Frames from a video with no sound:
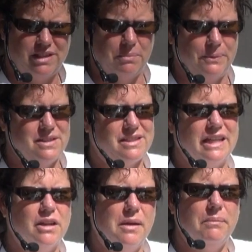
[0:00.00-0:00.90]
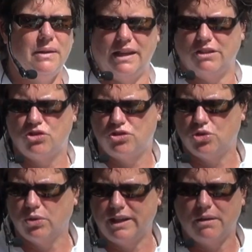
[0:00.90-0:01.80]
simply skin them, and
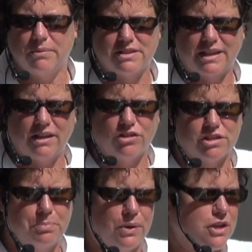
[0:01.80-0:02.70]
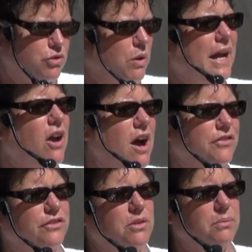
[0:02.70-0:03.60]
the skin will just brush right
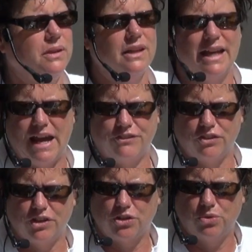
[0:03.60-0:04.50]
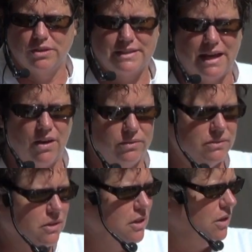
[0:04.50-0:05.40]
off of them after they're cooled down.
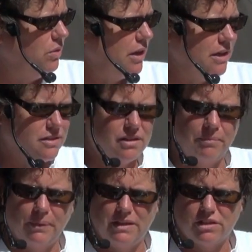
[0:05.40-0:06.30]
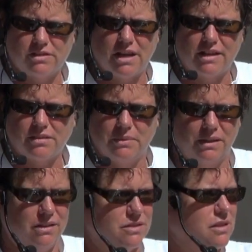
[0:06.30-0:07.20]
We're going to simply just toss them in
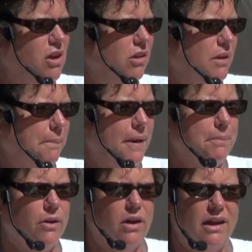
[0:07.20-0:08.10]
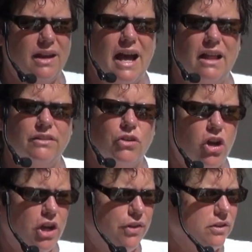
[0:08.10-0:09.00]
a little salt and pepper and olive
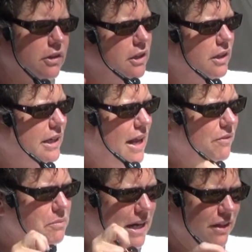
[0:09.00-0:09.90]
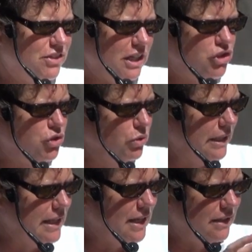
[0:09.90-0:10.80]
oil, kind of make a thick
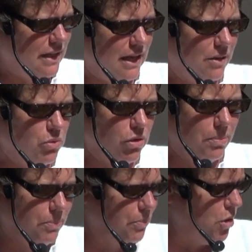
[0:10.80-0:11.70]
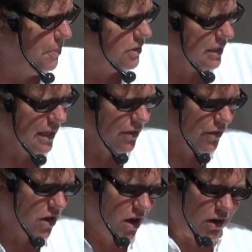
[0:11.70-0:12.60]
julienne, and we'll put
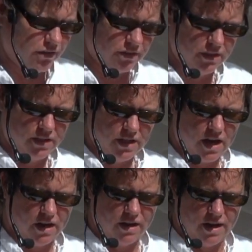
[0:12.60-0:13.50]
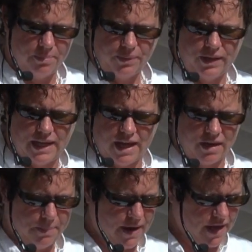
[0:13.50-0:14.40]
together our pretty
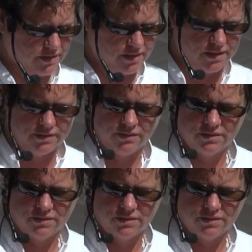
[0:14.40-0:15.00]
antipasto.